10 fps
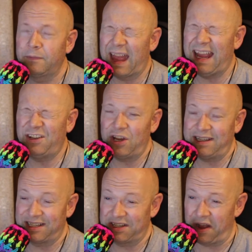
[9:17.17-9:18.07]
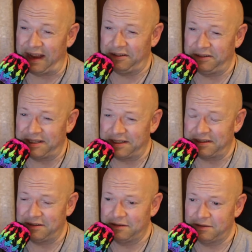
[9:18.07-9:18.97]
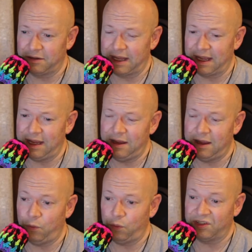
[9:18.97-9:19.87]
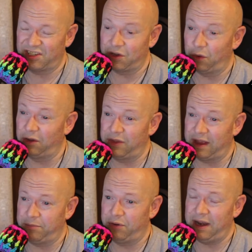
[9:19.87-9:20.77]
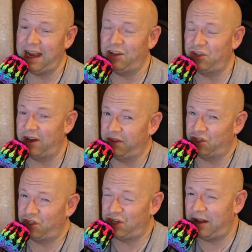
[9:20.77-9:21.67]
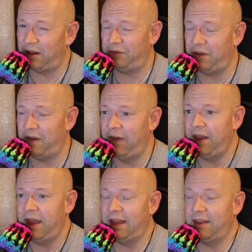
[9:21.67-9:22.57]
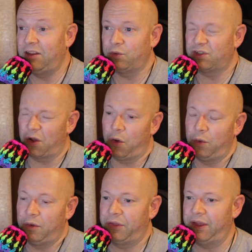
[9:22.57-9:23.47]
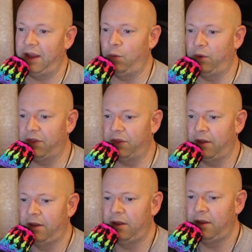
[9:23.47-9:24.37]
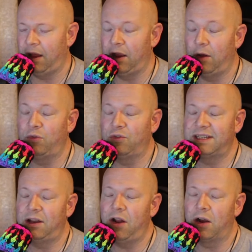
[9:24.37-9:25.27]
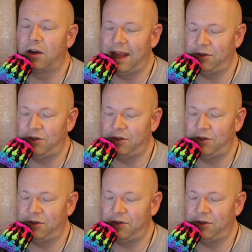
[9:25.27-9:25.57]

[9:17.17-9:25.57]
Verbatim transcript: AJ Styles. Okay, it was Solo that put AJ on the shelf. And then there was the whole thing with, I almost said Karl